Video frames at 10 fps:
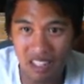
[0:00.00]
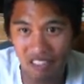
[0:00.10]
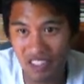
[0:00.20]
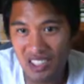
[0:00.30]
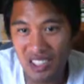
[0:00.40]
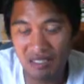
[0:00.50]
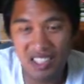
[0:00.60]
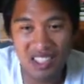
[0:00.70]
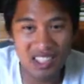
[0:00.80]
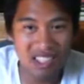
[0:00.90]
that one time
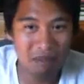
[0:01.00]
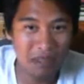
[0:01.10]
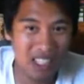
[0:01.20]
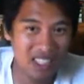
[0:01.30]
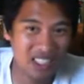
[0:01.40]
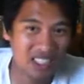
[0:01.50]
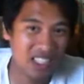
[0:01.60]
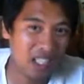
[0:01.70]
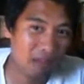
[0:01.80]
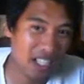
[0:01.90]
he did manage to
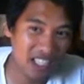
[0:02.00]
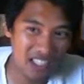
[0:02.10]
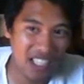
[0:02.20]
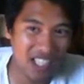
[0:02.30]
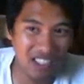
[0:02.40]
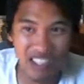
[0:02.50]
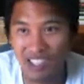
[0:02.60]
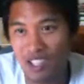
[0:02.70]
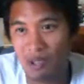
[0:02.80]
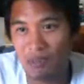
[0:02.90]
take Pettis down, he
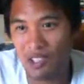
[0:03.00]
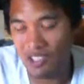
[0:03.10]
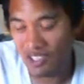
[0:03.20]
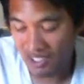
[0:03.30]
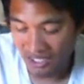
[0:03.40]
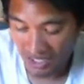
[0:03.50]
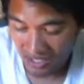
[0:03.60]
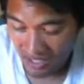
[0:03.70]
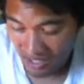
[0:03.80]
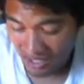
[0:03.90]
got armbarred.
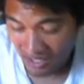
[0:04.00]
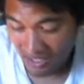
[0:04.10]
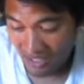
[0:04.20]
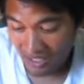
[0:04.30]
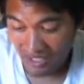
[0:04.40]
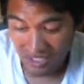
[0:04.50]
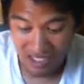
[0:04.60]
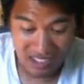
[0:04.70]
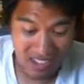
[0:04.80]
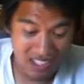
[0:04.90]
Uh,
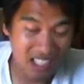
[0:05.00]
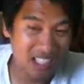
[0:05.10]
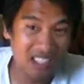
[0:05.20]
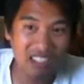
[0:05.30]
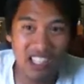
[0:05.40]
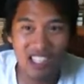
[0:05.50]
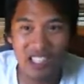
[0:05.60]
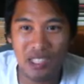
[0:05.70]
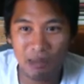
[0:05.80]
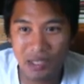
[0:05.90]
it's kind of
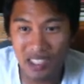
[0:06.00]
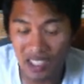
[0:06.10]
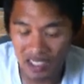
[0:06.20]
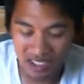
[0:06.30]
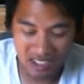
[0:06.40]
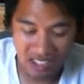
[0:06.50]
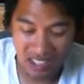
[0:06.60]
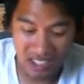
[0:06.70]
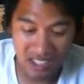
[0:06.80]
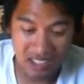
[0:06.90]
crazy because
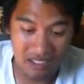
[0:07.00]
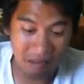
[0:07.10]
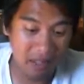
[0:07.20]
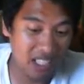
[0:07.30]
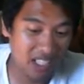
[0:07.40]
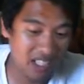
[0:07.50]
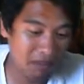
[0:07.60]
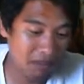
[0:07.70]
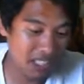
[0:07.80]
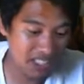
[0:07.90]
uh,
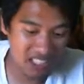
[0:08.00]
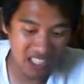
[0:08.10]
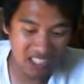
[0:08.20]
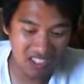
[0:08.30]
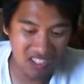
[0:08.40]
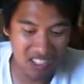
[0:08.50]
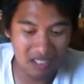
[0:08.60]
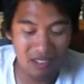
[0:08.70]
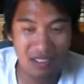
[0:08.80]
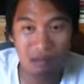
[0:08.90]
Pe- Benson
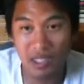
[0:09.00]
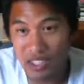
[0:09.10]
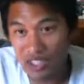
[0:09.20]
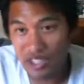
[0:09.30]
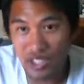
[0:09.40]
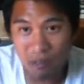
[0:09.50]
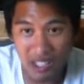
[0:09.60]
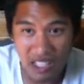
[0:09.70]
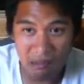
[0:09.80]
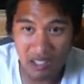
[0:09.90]
Henderson, BJJ
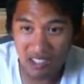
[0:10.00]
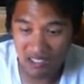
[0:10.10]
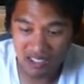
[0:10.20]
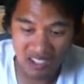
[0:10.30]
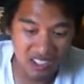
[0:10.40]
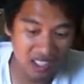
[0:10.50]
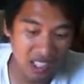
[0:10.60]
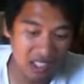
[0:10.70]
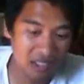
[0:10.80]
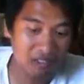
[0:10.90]
black belt, just
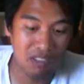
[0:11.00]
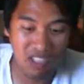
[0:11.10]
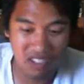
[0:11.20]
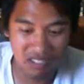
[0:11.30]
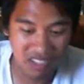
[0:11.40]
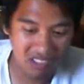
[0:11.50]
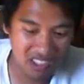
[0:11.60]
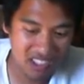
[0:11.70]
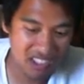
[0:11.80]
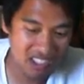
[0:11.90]
got it relatively
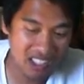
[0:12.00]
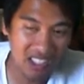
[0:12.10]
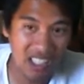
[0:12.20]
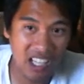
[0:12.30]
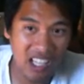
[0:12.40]
recently